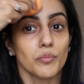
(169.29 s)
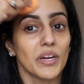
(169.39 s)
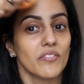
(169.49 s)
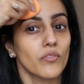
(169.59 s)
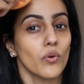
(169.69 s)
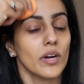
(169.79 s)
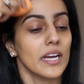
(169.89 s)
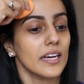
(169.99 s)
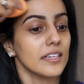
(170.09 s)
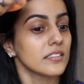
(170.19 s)
to my
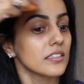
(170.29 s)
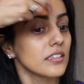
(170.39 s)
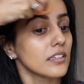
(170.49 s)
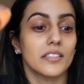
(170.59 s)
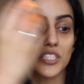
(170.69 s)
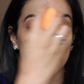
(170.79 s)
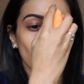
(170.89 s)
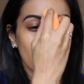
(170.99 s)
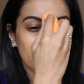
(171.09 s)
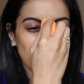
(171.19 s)
forehead. Now this is
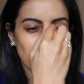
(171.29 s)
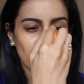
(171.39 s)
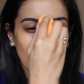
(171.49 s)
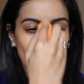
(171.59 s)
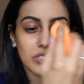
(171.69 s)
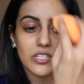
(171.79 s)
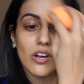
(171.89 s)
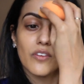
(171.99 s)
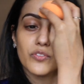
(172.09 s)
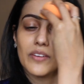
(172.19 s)
why I do brows
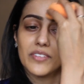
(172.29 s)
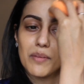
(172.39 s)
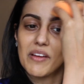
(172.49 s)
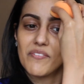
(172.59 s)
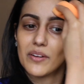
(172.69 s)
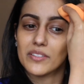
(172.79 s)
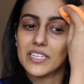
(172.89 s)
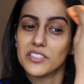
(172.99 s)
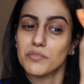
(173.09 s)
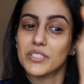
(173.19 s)
after I've done my
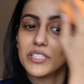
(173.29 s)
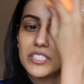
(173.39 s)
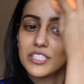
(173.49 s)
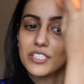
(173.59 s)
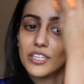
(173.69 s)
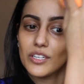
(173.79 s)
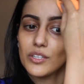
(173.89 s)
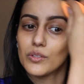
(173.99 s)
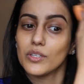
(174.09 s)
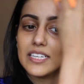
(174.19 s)
foundation, because it's
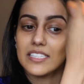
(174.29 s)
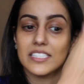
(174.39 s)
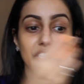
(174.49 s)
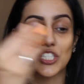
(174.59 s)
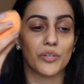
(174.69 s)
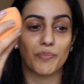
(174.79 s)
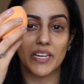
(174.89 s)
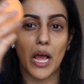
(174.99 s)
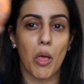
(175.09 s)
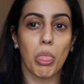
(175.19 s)
so easy just to be
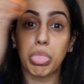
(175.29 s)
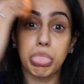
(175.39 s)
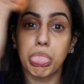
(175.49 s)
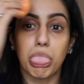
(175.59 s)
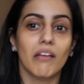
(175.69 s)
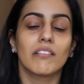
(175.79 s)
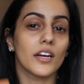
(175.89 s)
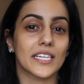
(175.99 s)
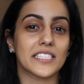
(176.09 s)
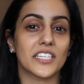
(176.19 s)
like.
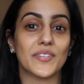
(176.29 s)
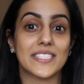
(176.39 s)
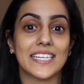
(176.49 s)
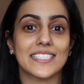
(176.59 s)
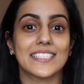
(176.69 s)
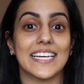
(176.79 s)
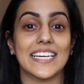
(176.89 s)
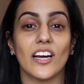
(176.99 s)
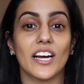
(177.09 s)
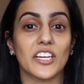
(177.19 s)
Okay, so for day to
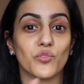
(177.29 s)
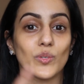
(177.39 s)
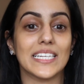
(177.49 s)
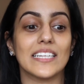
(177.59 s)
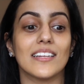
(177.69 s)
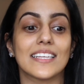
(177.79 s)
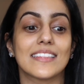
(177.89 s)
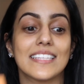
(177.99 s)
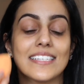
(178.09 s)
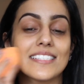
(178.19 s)
day, I really
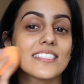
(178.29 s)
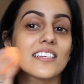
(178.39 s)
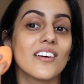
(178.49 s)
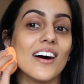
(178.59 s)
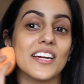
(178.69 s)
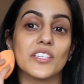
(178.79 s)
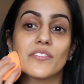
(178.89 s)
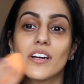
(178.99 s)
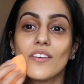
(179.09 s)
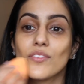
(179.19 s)
like this kind
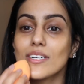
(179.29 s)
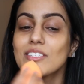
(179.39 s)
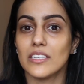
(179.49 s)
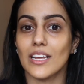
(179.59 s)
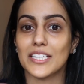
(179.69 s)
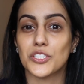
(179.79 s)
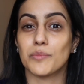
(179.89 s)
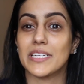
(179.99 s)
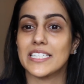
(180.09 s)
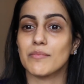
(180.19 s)
of coverage, light to
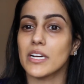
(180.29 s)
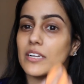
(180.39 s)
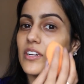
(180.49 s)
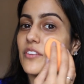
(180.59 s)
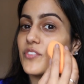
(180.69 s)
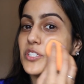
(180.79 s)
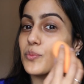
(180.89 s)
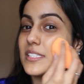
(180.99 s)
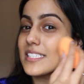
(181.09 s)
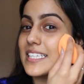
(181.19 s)
medium kind of coverage with